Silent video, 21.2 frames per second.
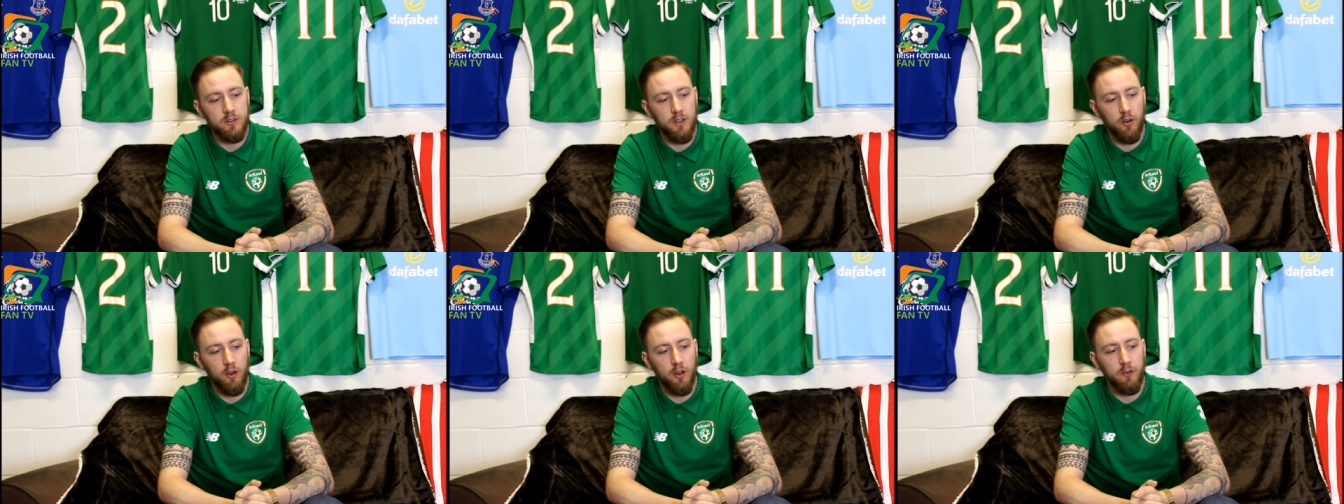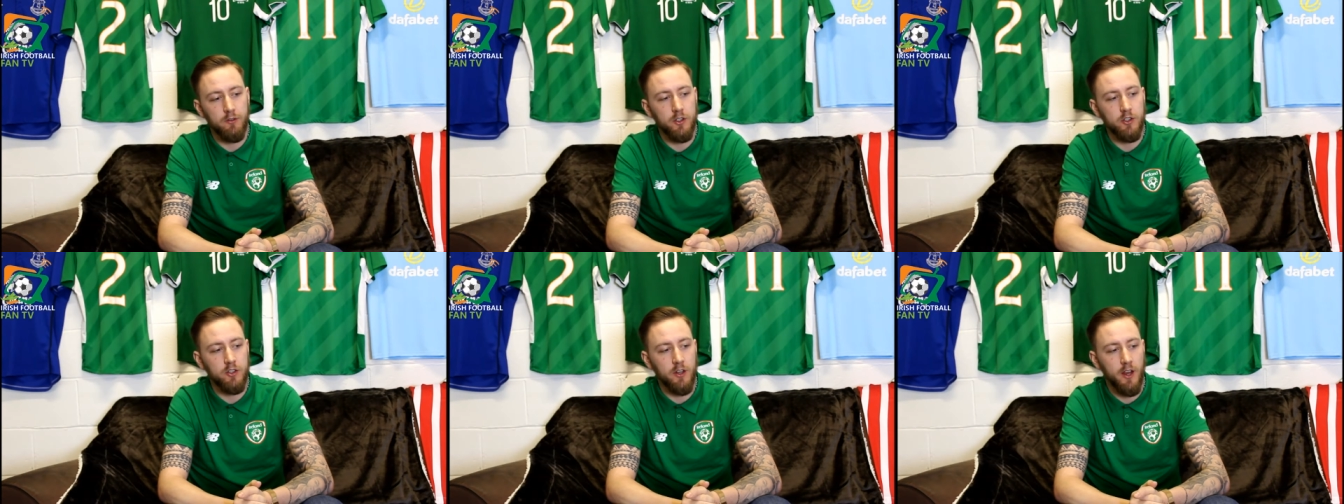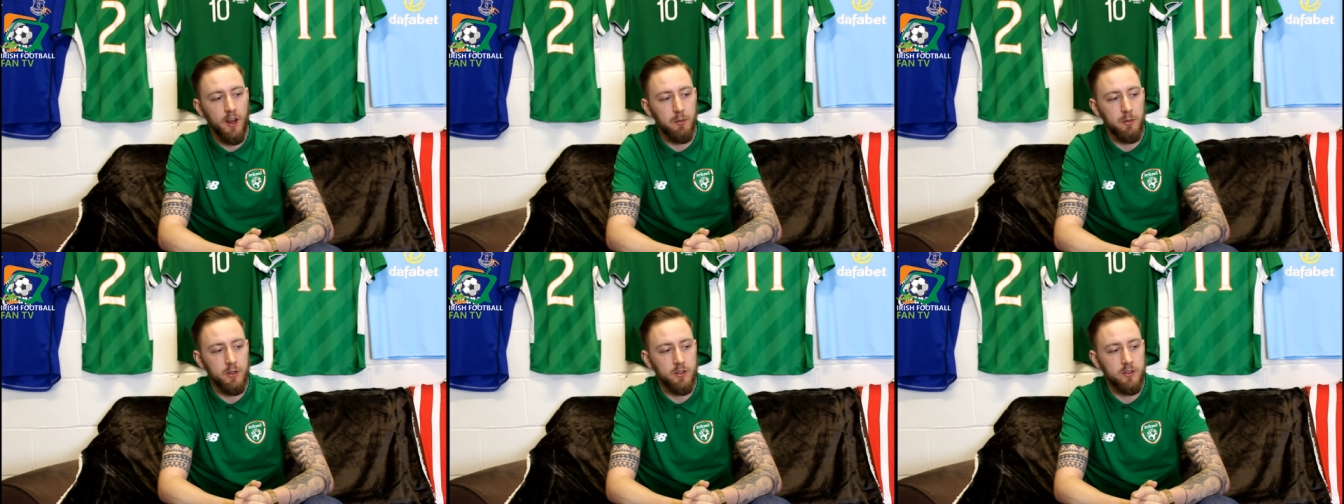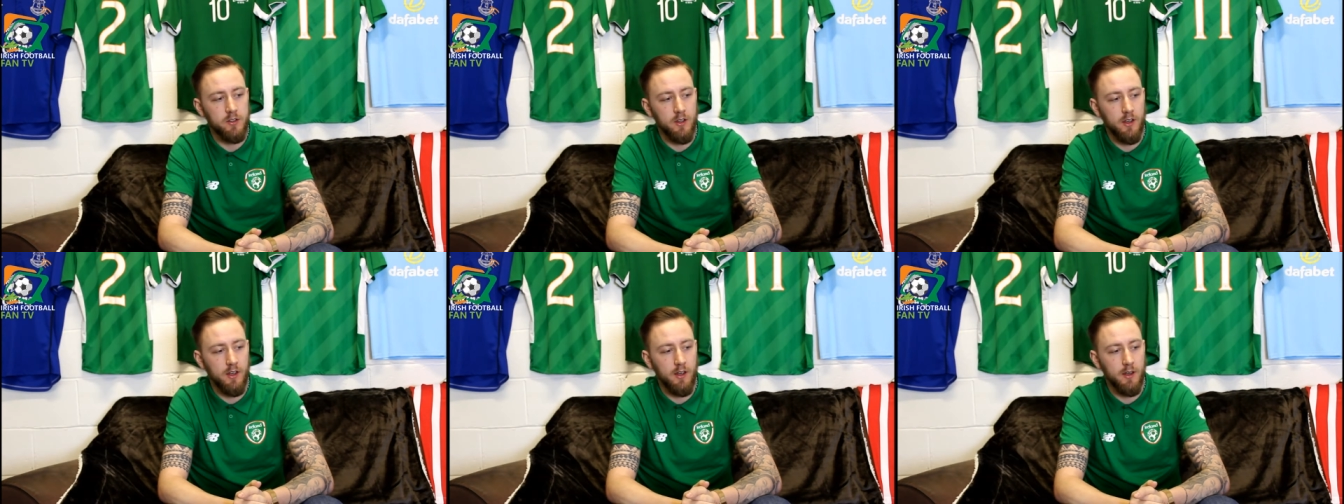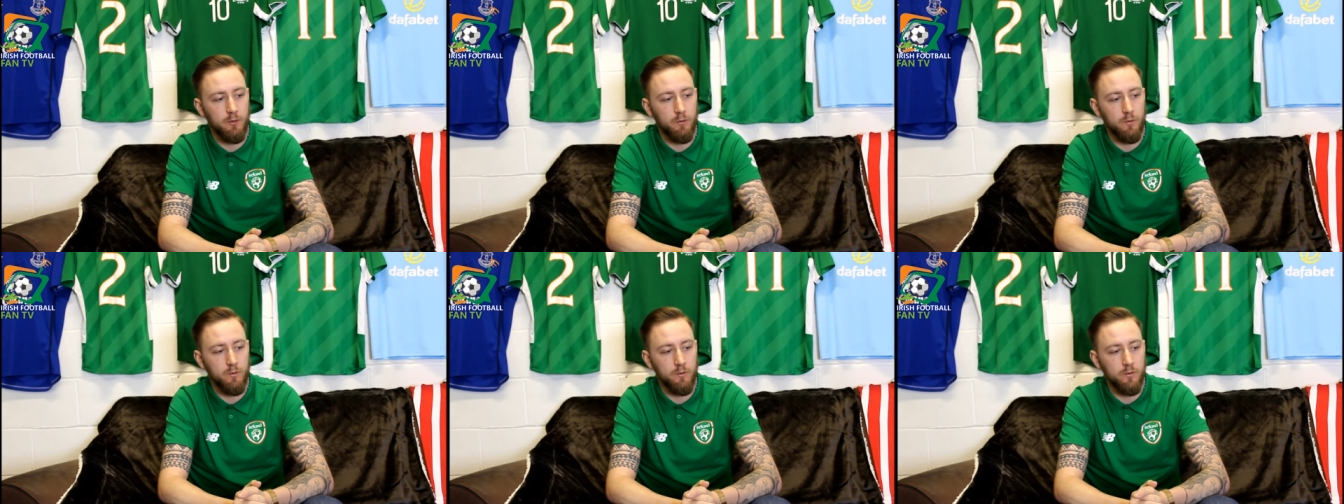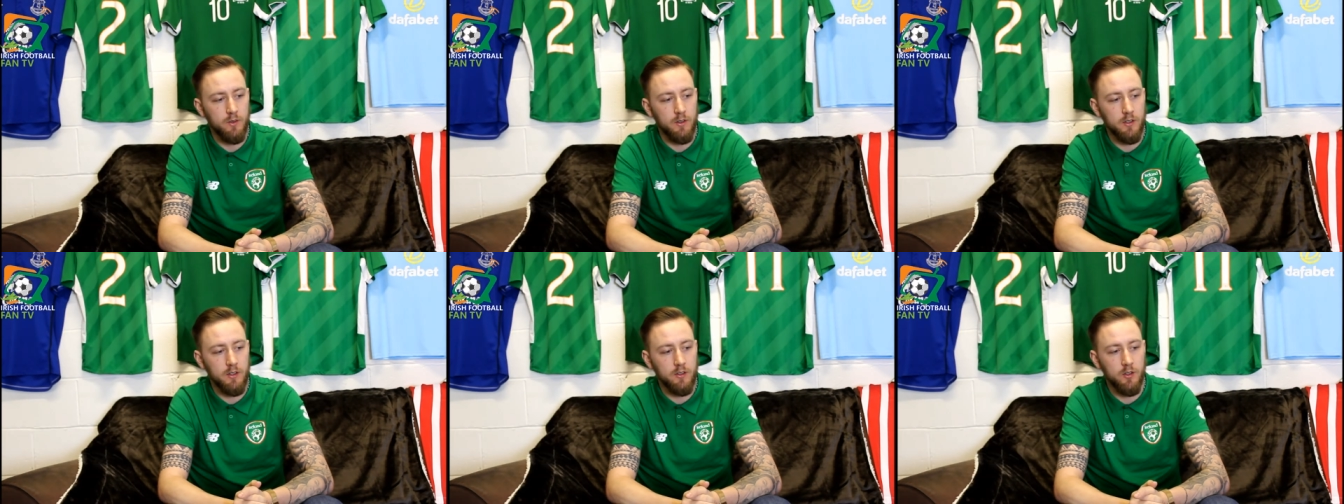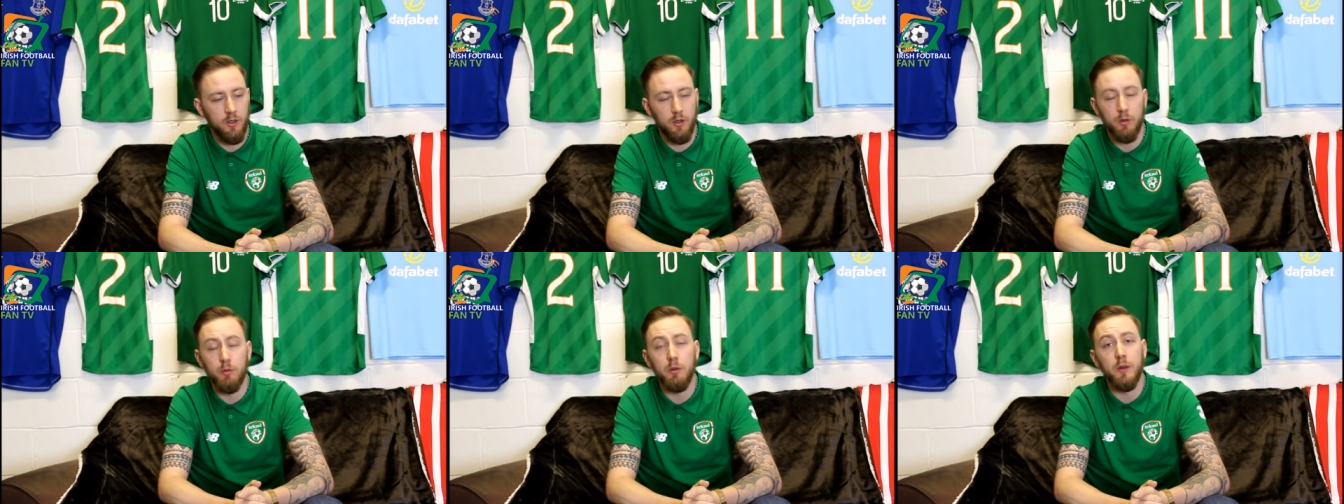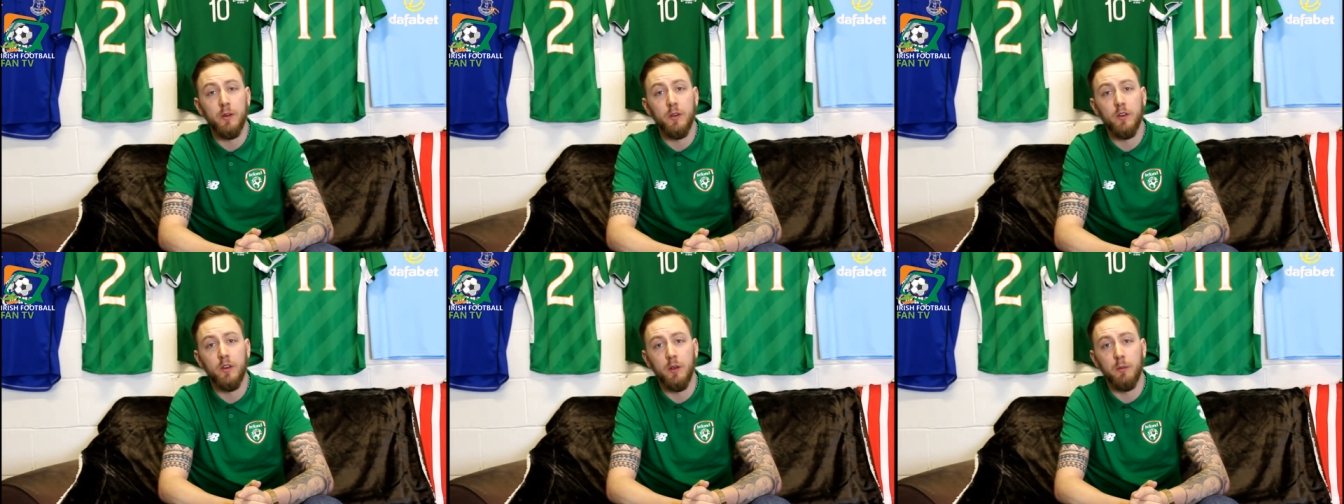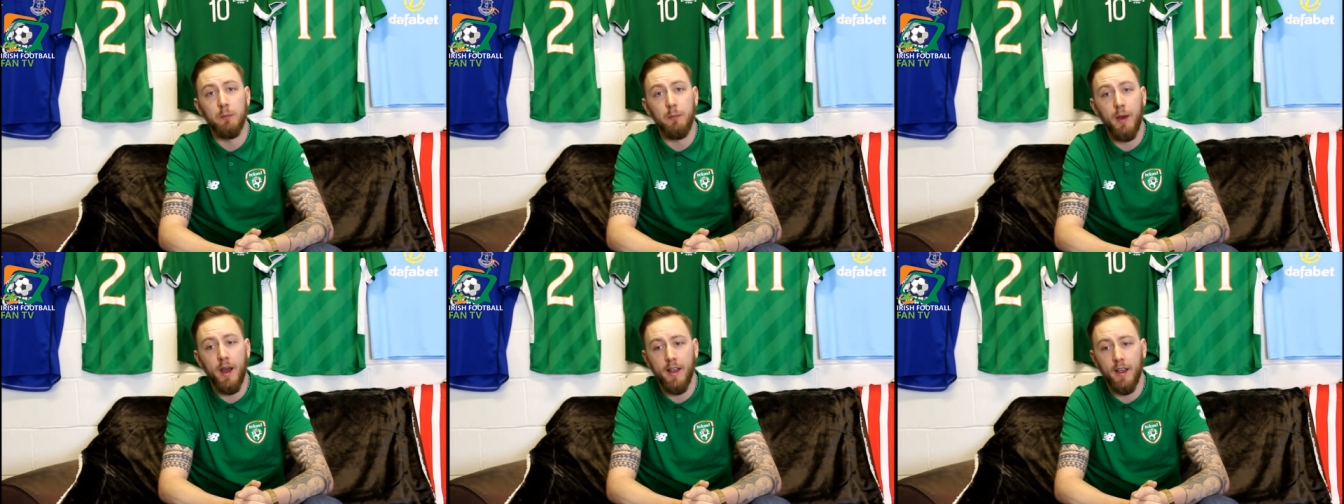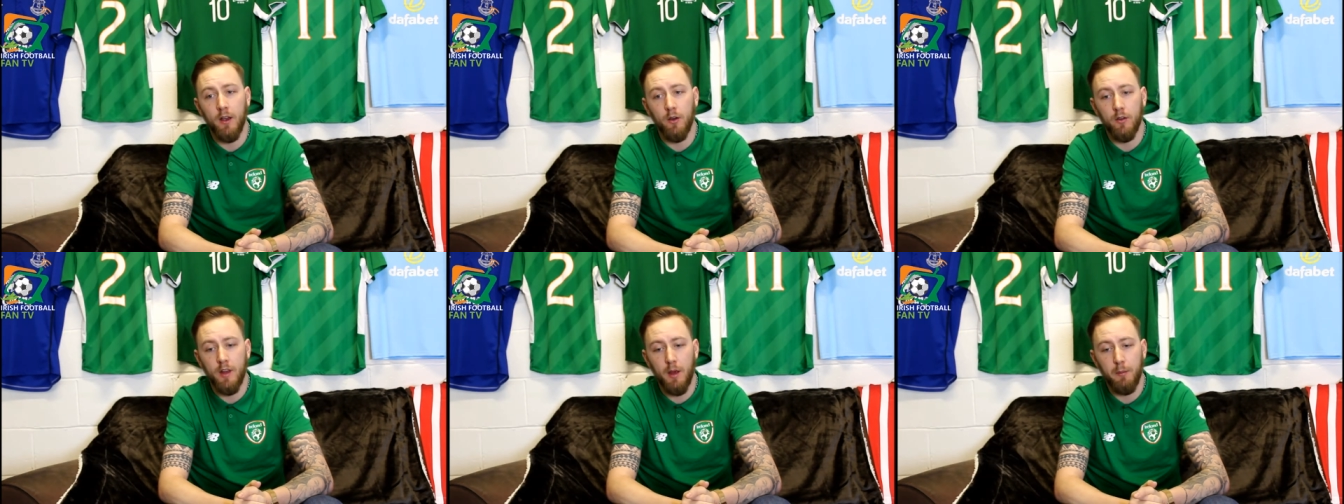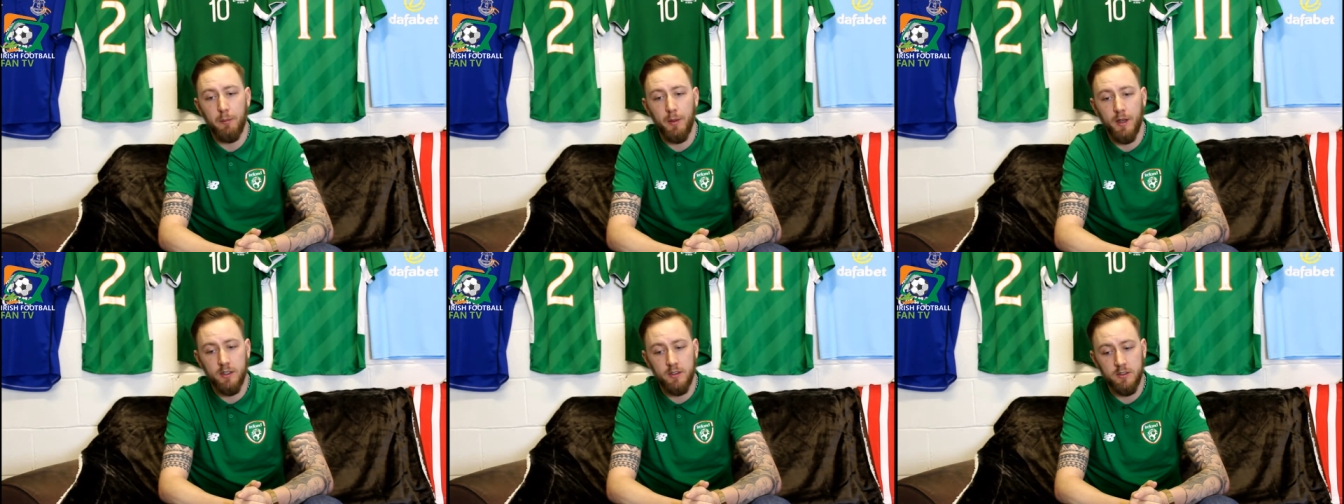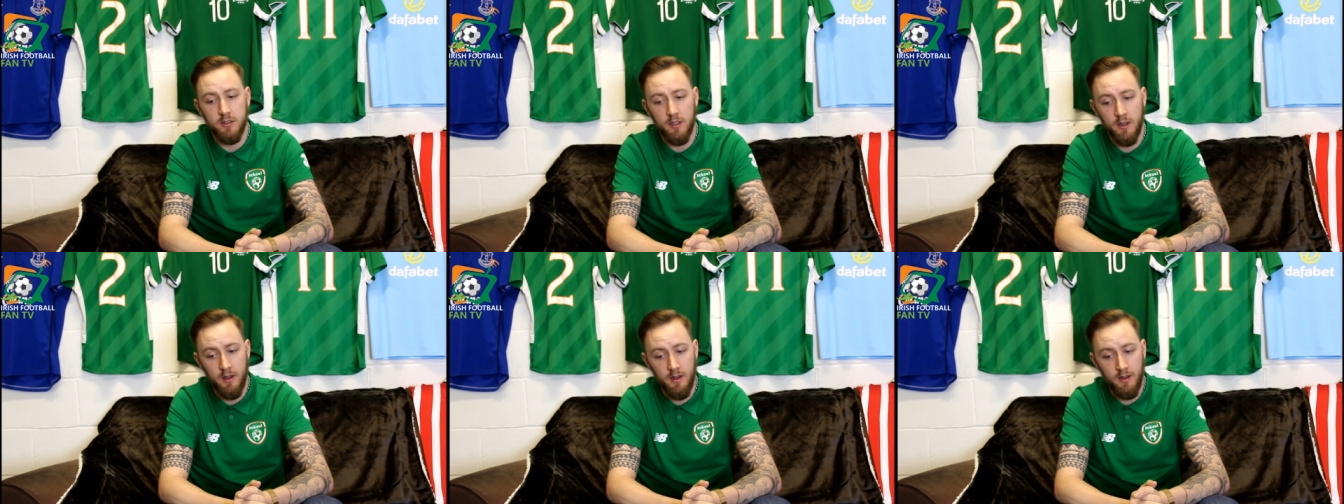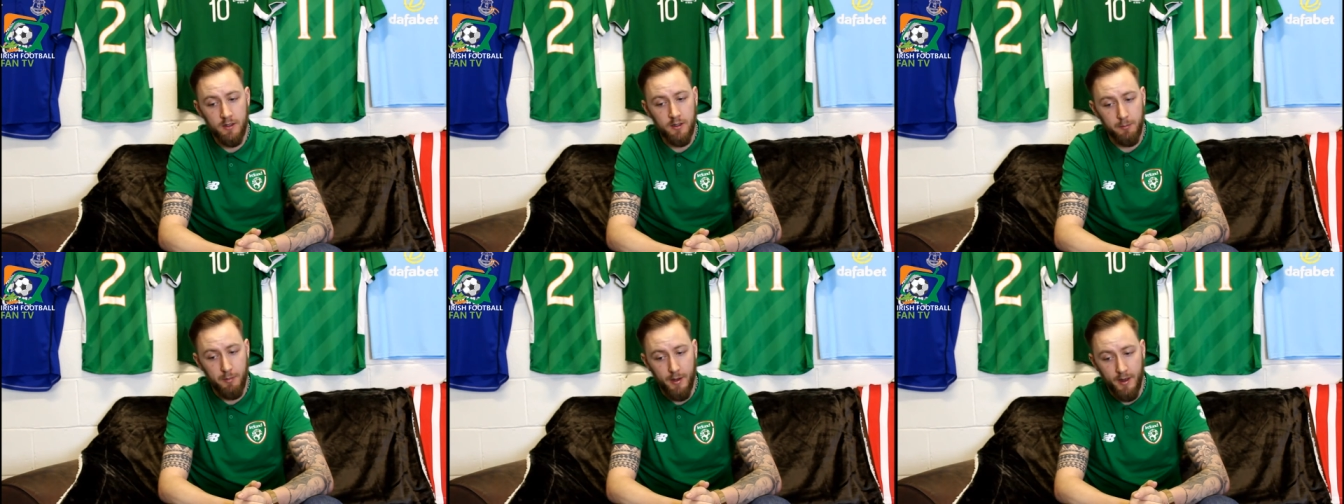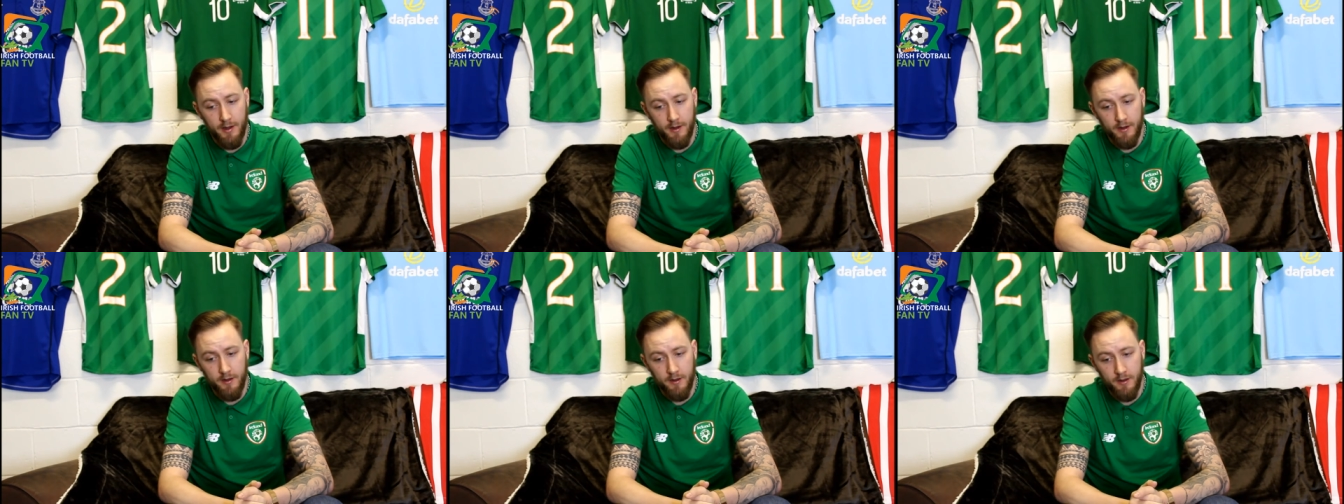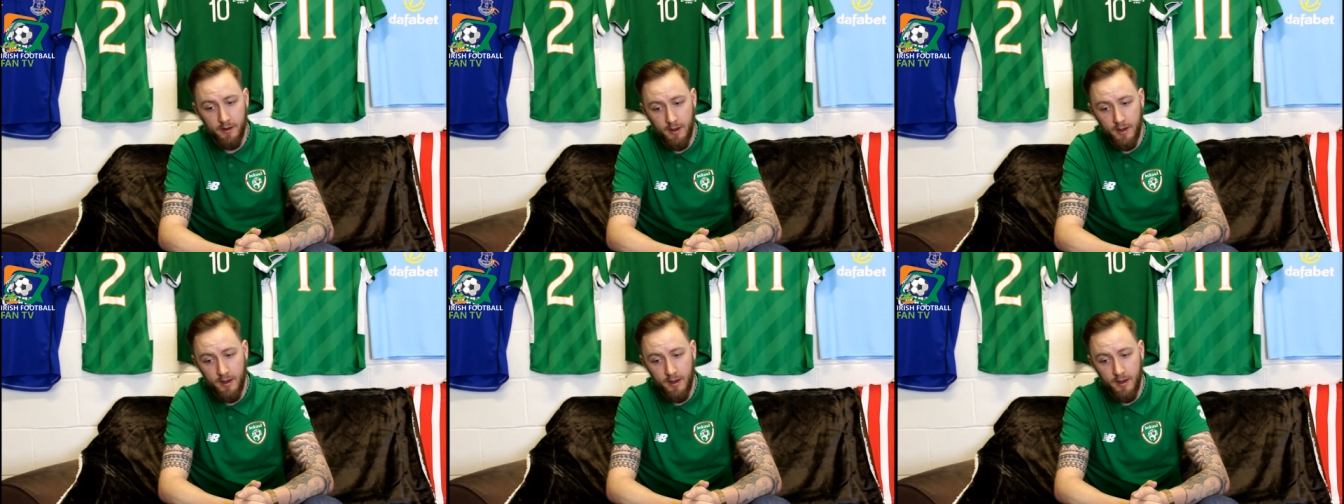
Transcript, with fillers: delighted for Seamus. Um, the sooner we see him back out on that pitch, the better.